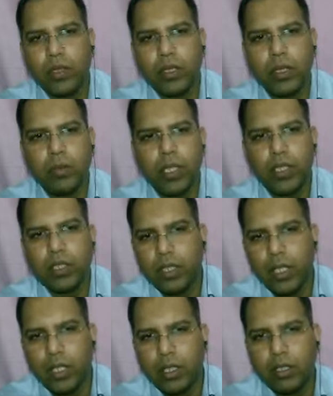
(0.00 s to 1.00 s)
the debris is
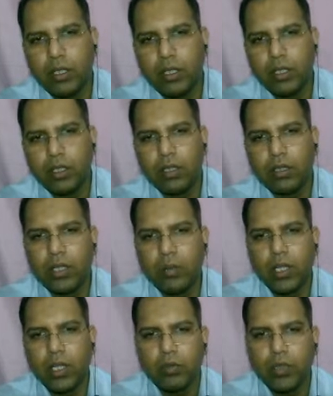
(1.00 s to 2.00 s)
taken,
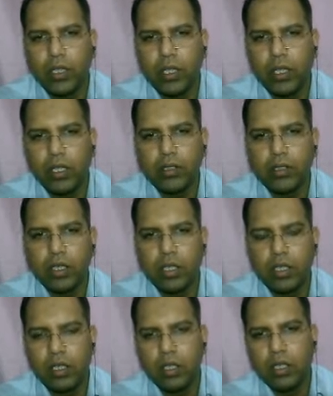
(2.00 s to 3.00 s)
sometimes the hairs are
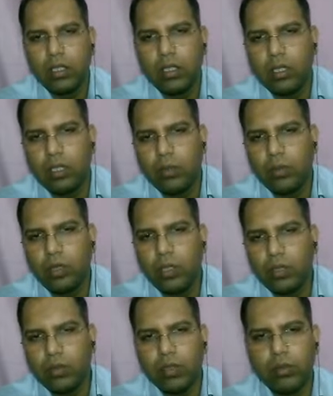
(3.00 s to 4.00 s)
pulled
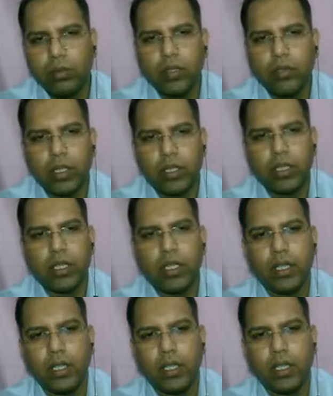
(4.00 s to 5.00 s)
out from the infected
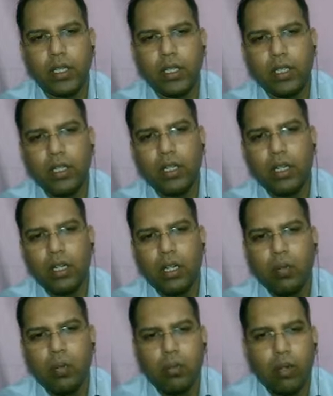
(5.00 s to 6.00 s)
area. A
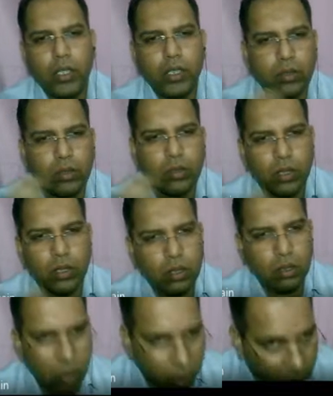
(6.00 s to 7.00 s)
moist
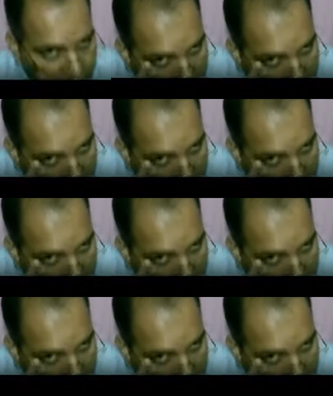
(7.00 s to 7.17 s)
cotton